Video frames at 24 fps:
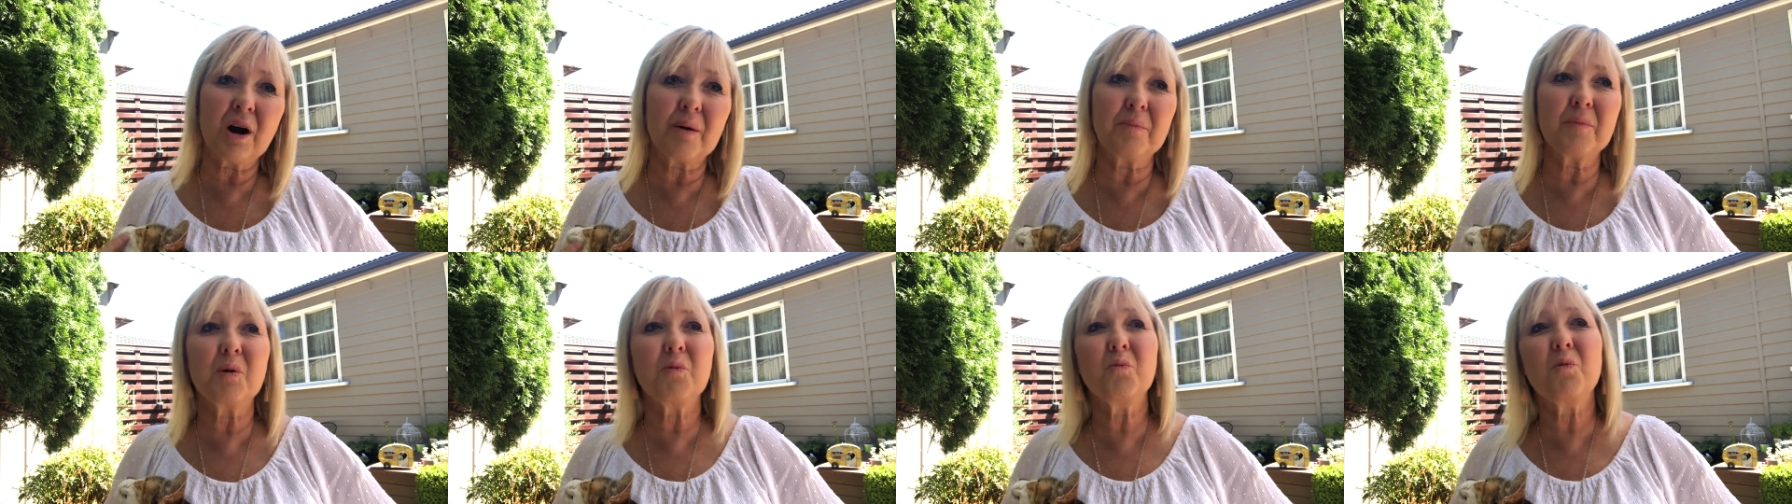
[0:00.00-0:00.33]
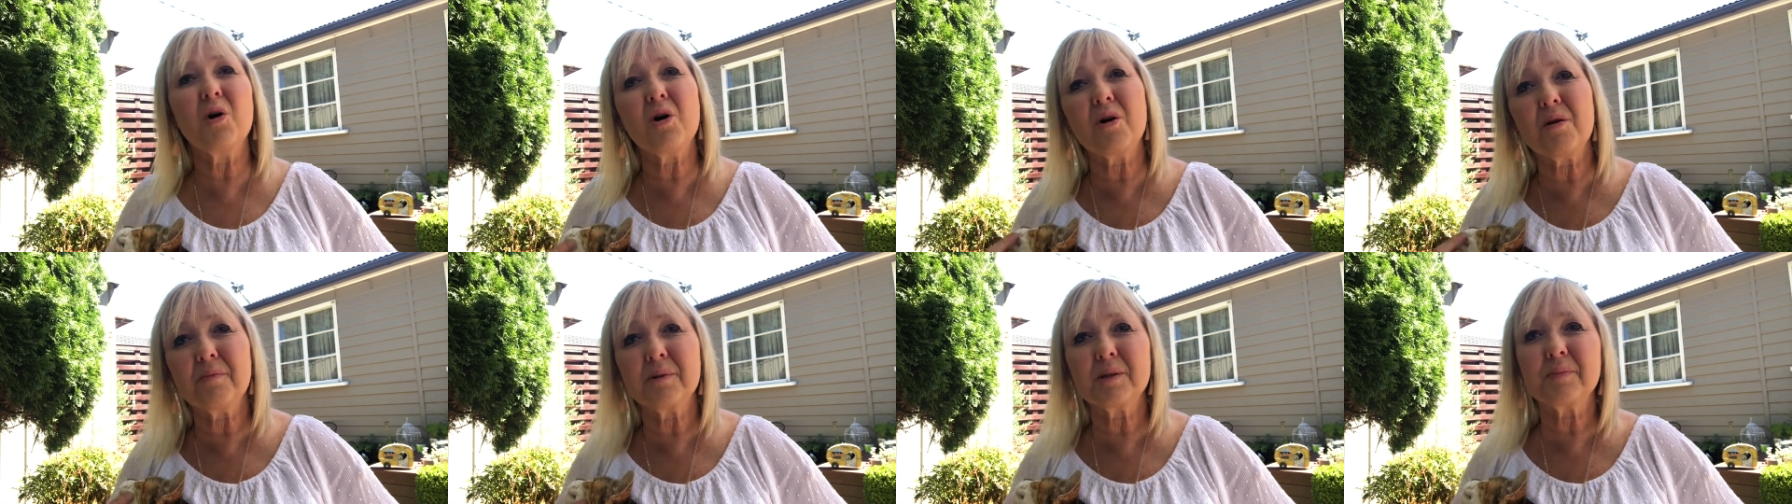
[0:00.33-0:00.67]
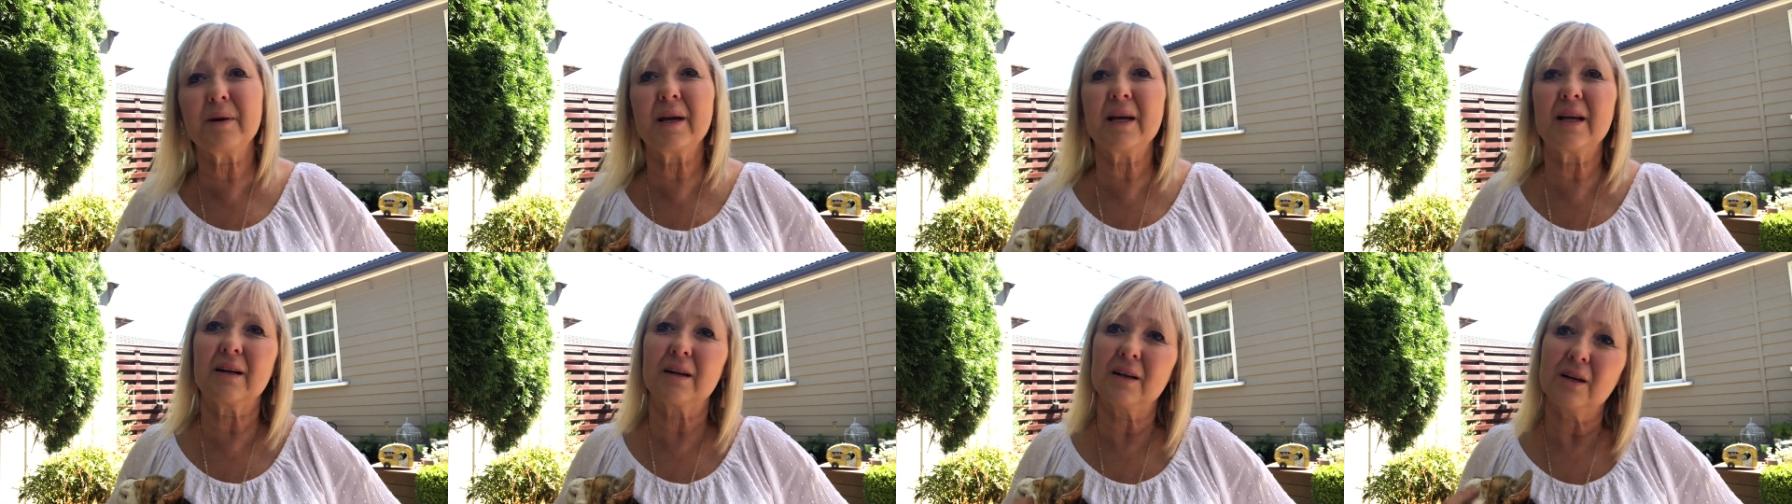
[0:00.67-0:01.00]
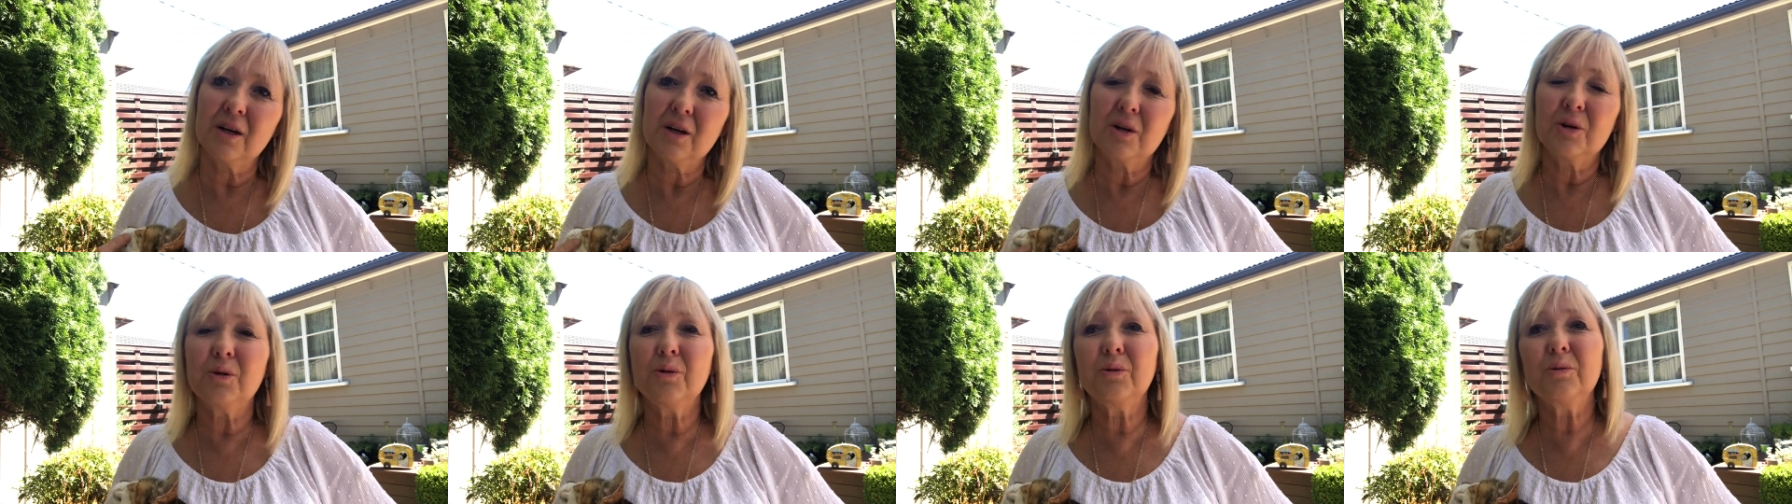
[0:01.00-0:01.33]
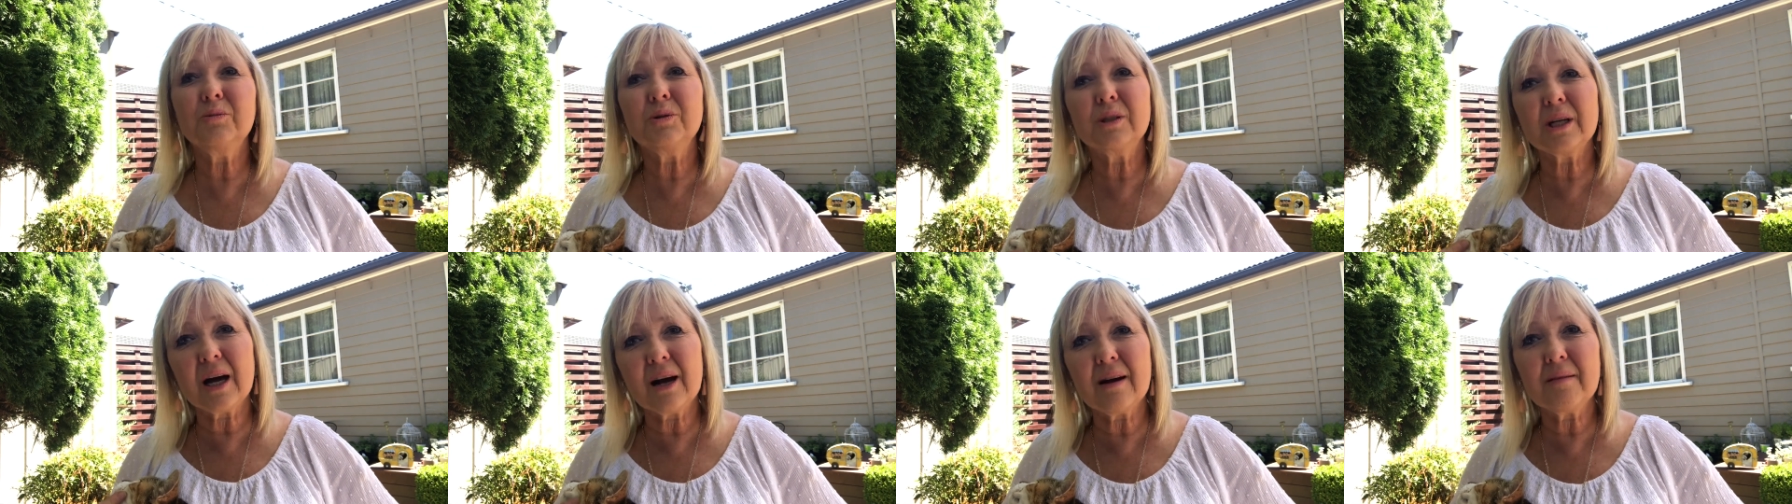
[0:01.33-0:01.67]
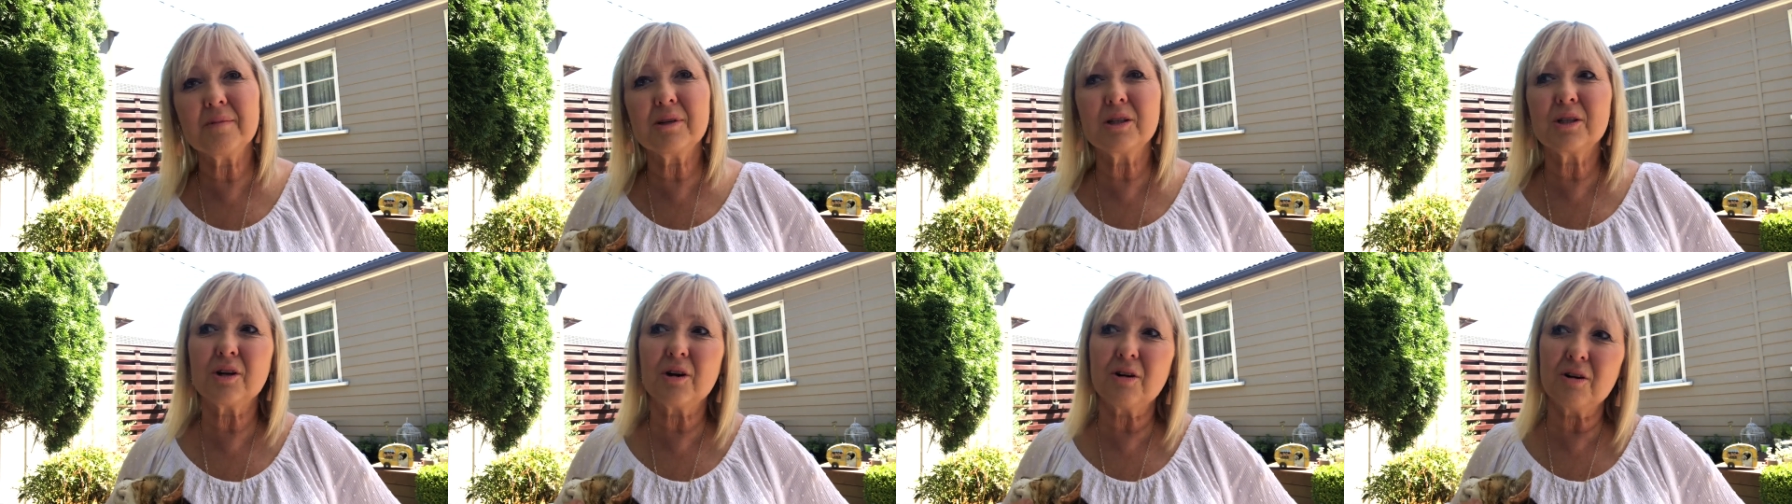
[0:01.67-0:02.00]
I'm a woman's man, no time
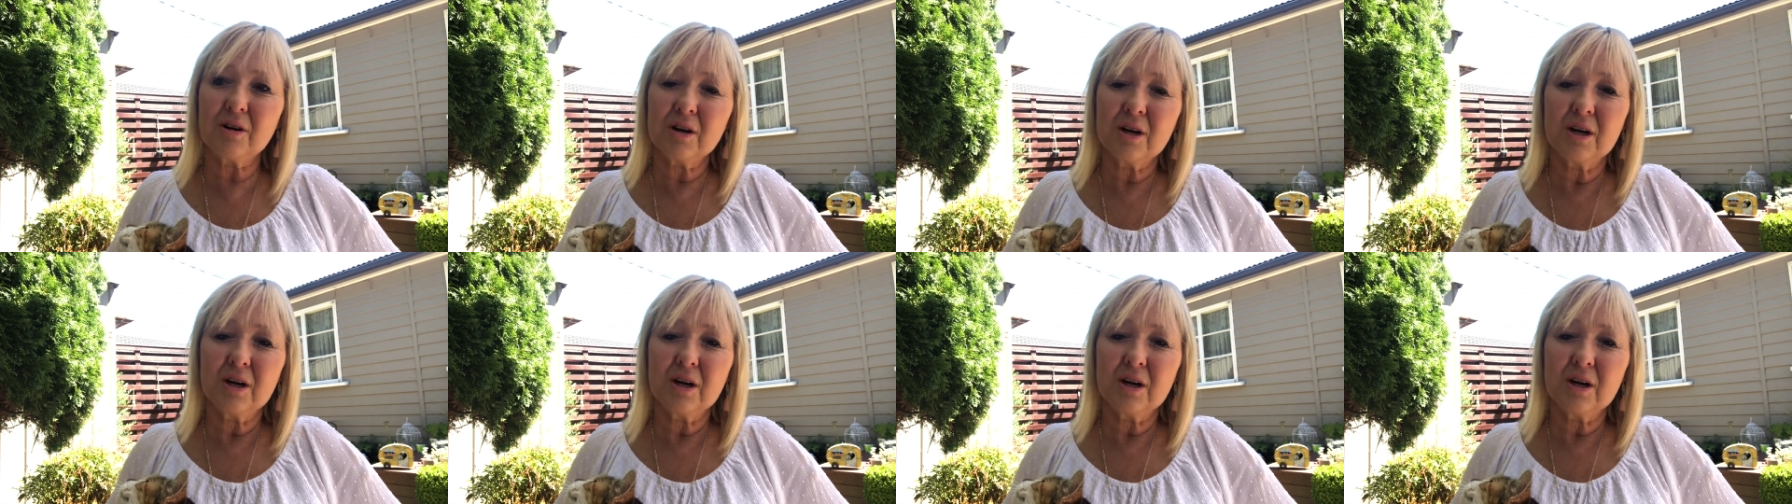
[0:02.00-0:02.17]
to talk.